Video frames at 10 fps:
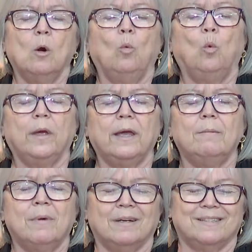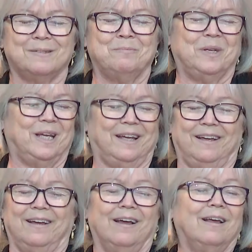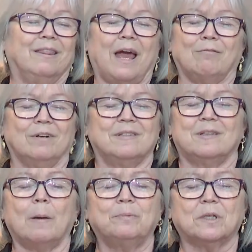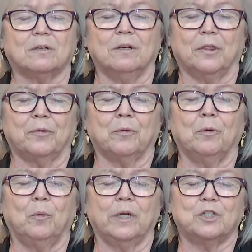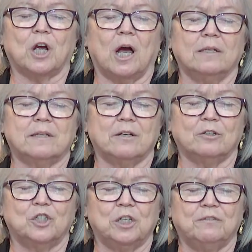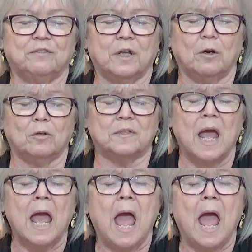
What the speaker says: We must be that receptacle through which God's energy flows.